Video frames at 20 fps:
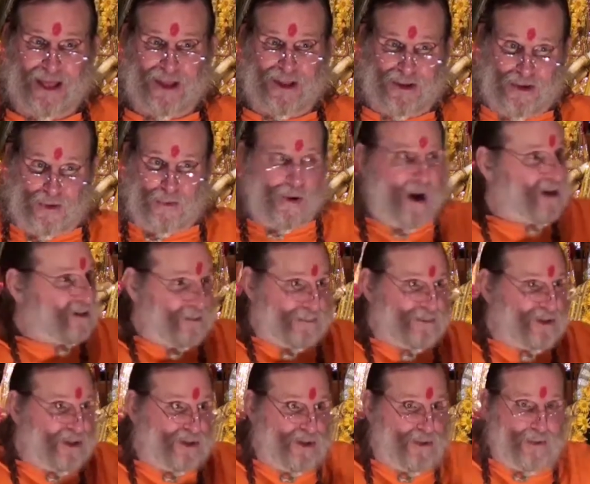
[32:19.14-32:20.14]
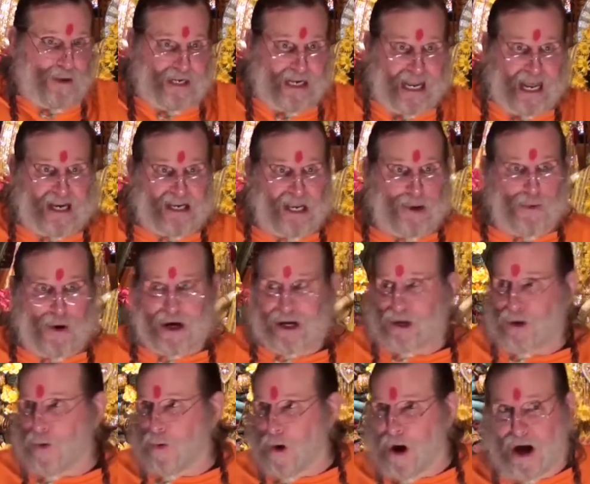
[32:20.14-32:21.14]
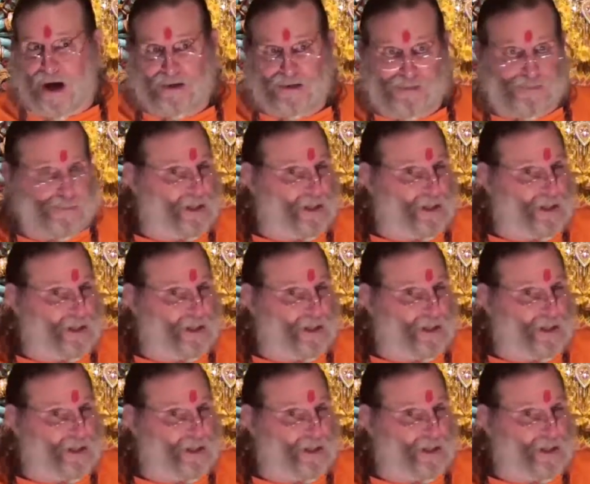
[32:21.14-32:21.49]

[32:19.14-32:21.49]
You're welcome to do it anywhere you want,